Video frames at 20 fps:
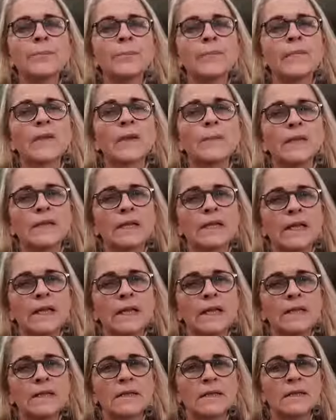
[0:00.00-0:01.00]
But
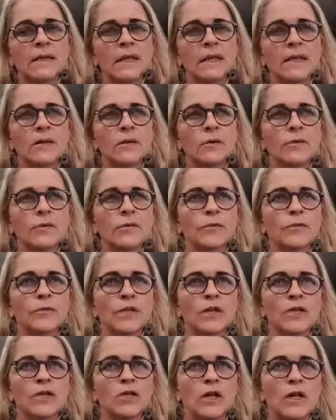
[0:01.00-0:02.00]
instead of
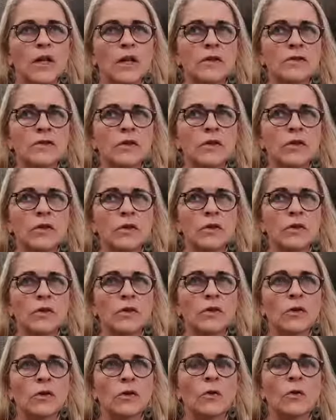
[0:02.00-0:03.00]
visualizing
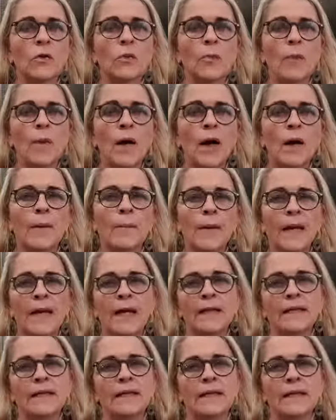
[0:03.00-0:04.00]
your mom
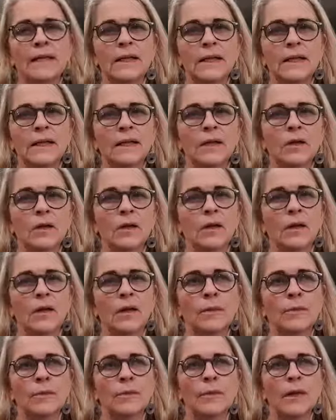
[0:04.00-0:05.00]

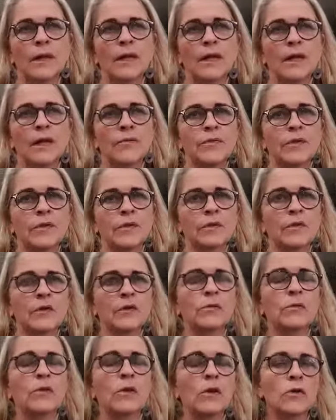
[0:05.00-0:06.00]
and having a
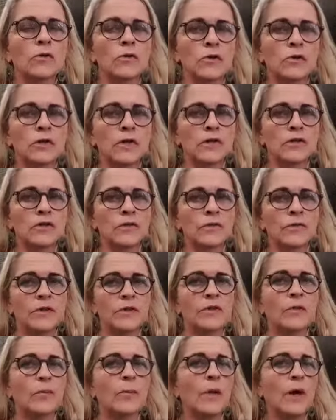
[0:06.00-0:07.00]
real close connection
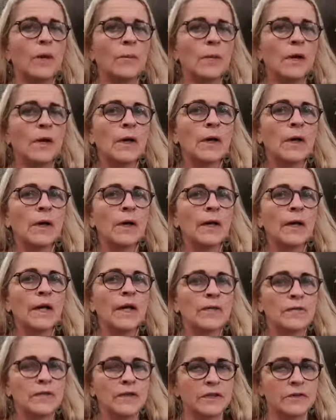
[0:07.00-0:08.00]
with your mom,
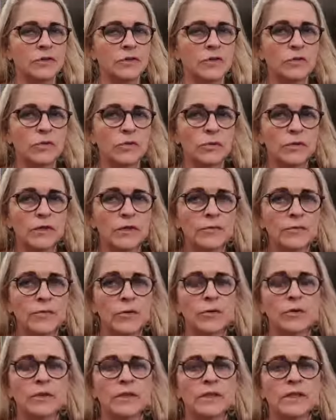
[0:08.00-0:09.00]
if that's too
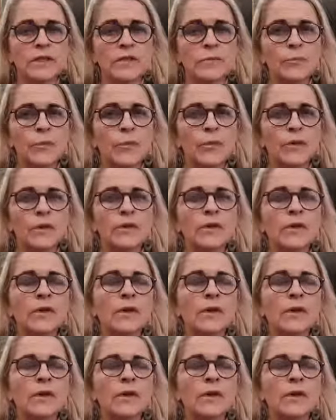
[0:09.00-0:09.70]
difficult at this point,